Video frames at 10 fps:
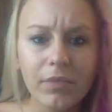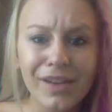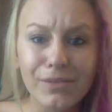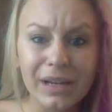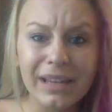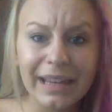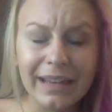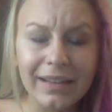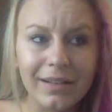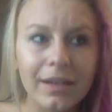
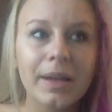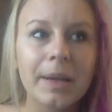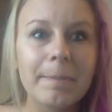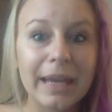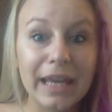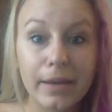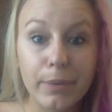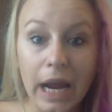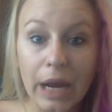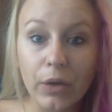really make it a
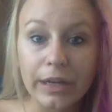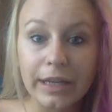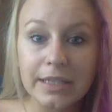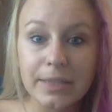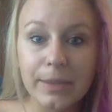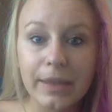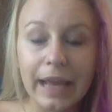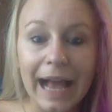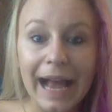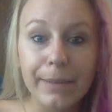priority to be like,
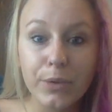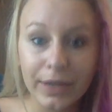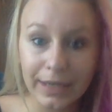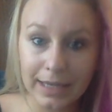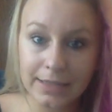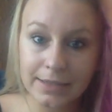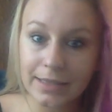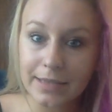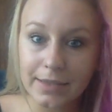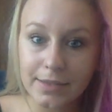I'm going to hit
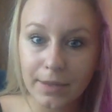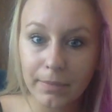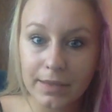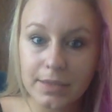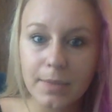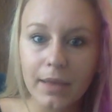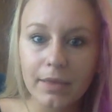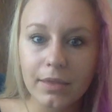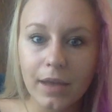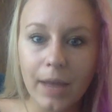Success Club this month.
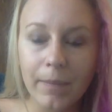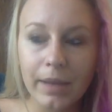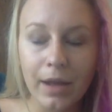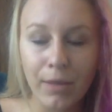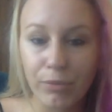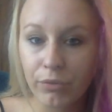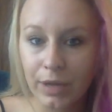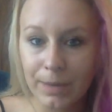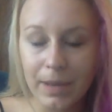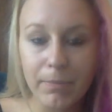I'm going to help
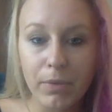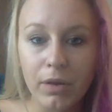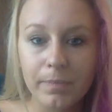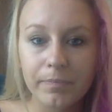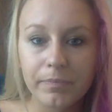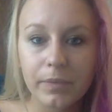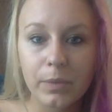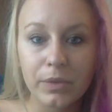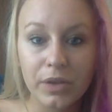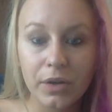3 people
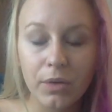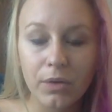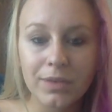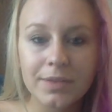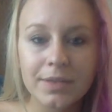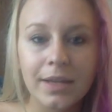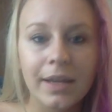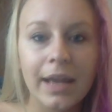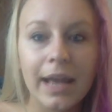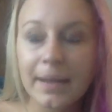with their goals,
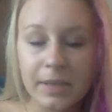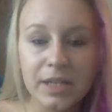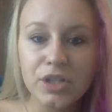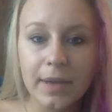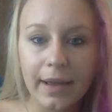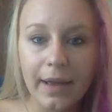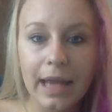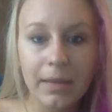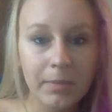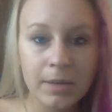and I'm going to do it.
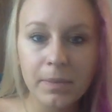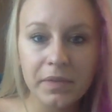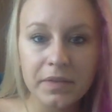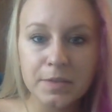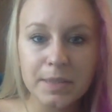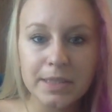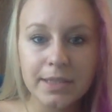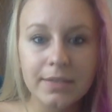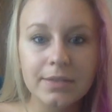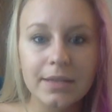And I'm going to build this
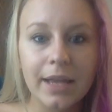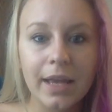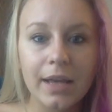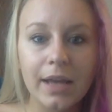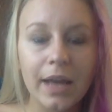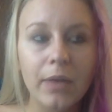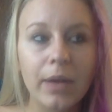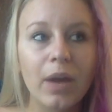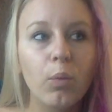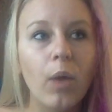business, and I don't
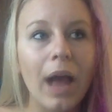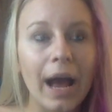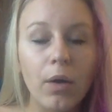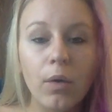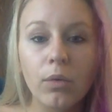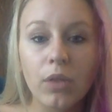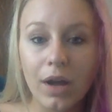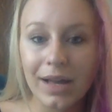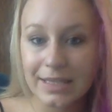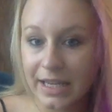care how
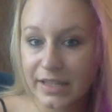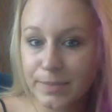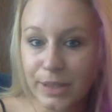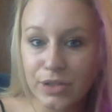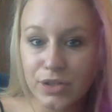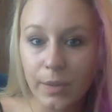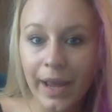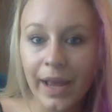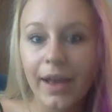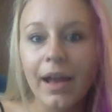long it takes me to do
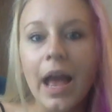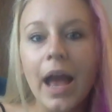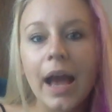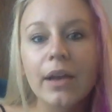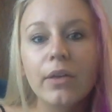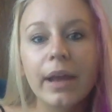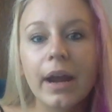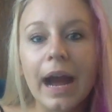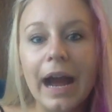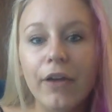it. I don't care
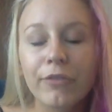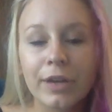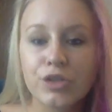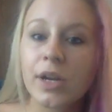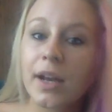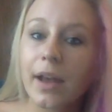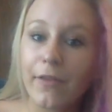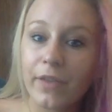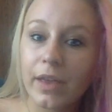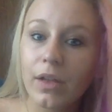how frustrated I
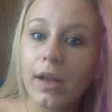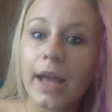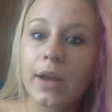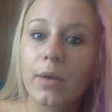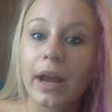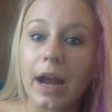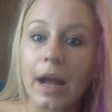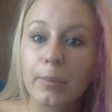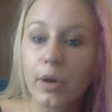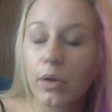feel. I don't care
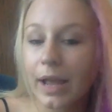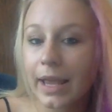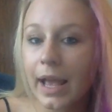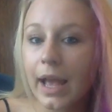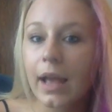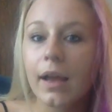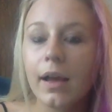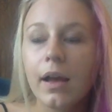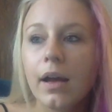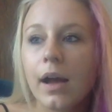how broke I get.
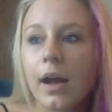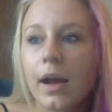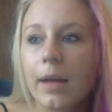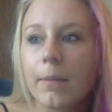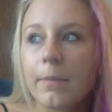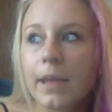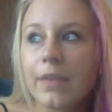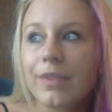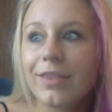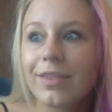
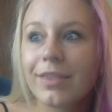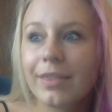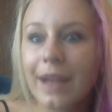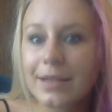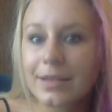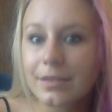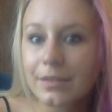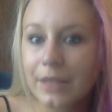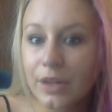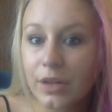And that's
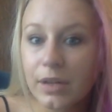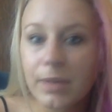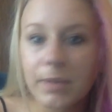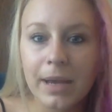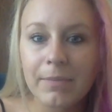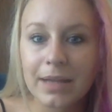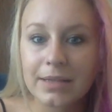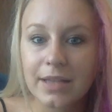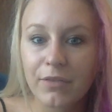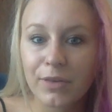literally been my
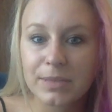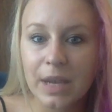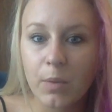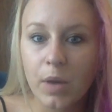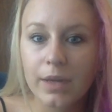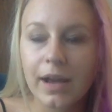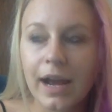mindset from day one.